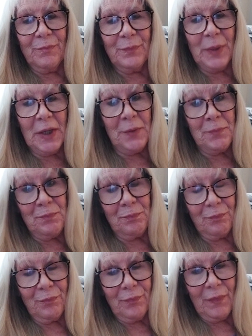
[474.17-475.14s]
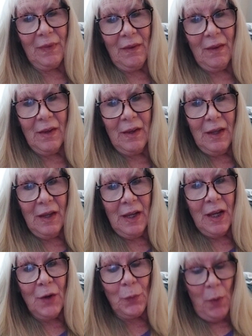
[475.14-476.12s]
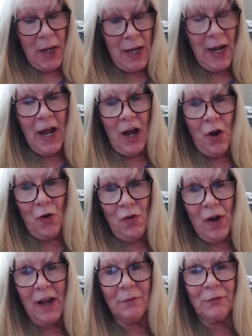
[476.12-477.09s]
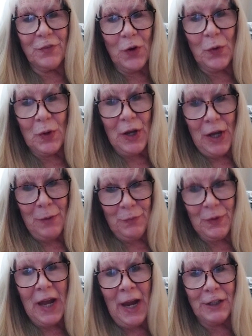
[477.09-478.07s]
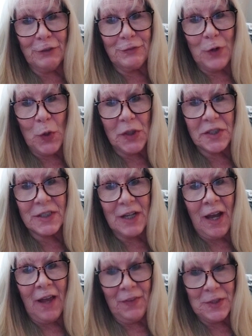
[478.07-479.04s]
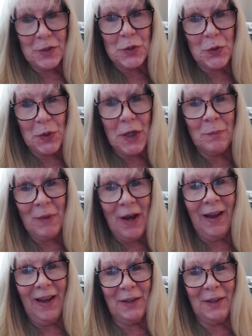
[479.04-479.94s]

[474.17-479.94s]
but right now I'm kind of focused on this cream on